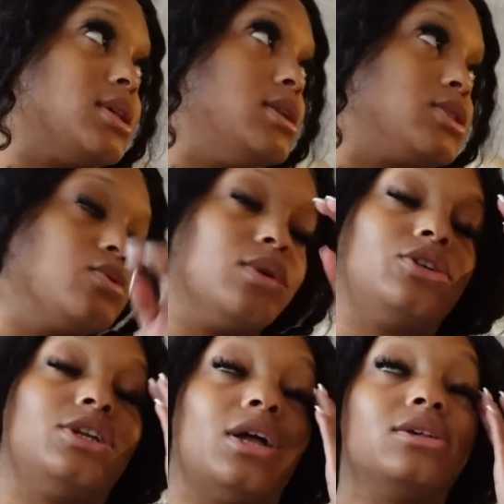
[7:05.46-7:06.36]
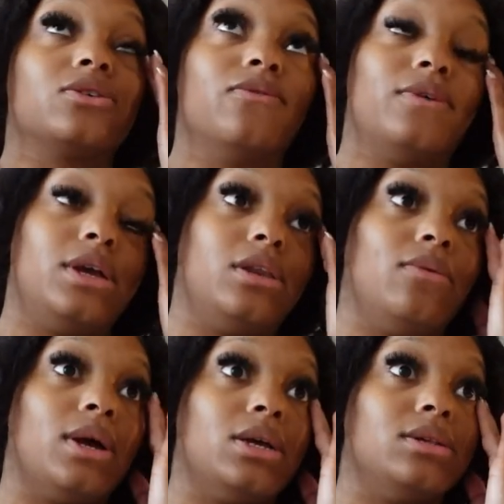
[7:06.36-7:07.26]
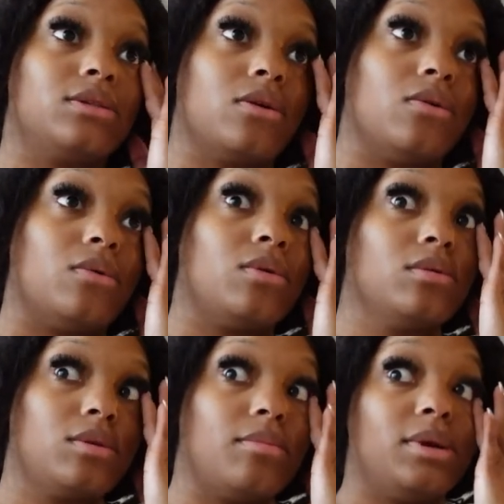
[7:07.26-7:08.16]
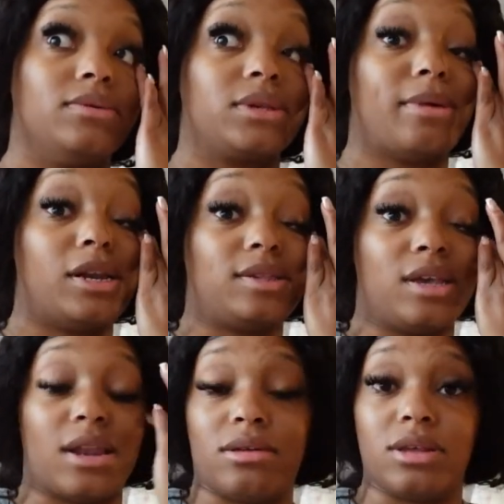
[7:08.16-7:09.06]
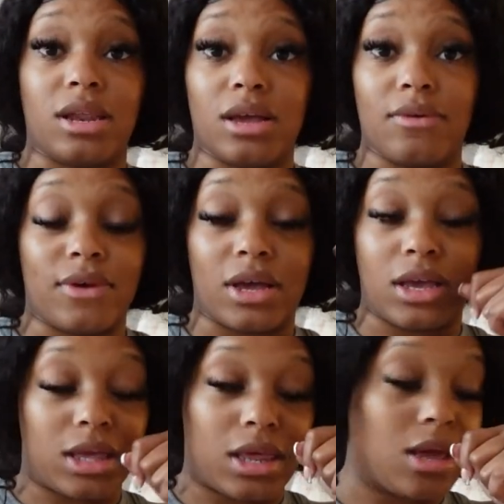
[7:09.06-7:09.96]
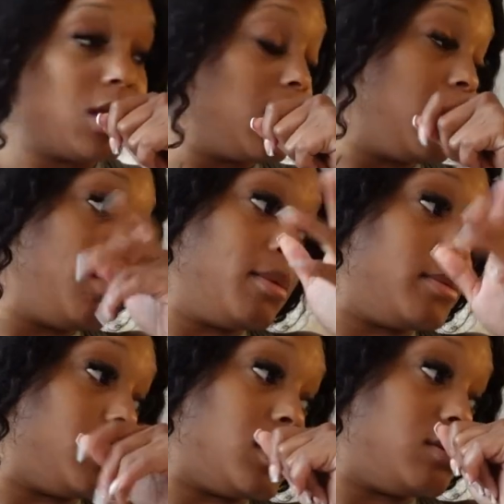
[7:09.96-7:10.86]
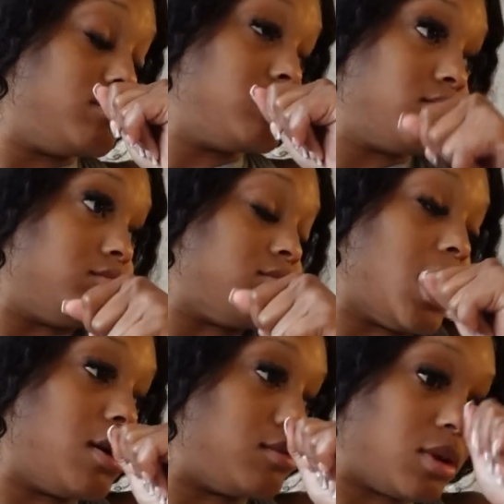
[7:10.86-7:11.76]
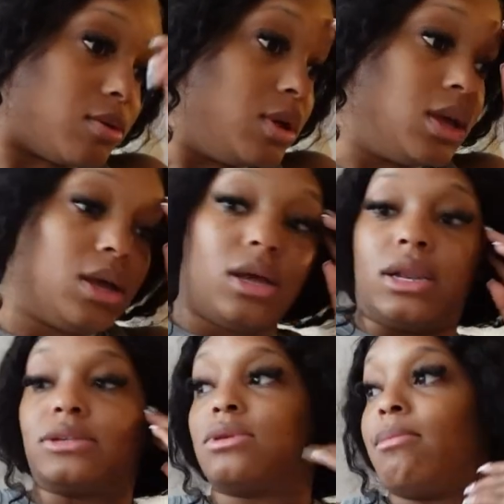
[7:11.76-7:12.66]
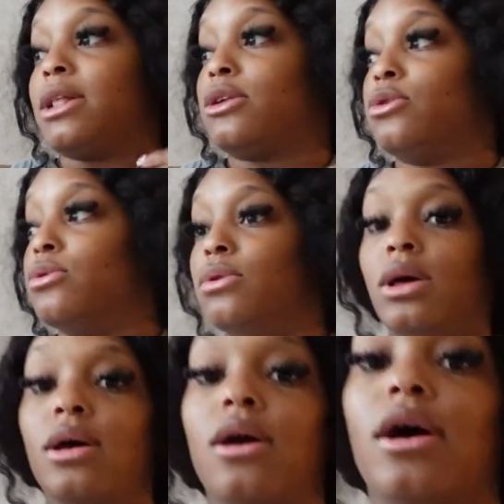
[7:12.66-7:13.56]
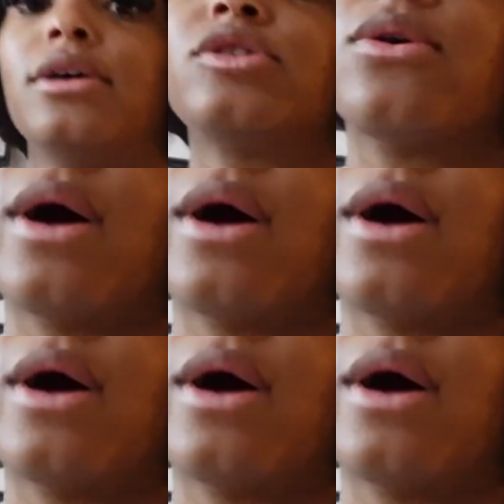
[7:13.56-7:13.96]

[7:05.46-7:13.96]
a little $200 sofa anyway, so, I mean, if somebody see it out there, they can fucking get it. But, mm, I don't know. That's what I'm about to do. Also,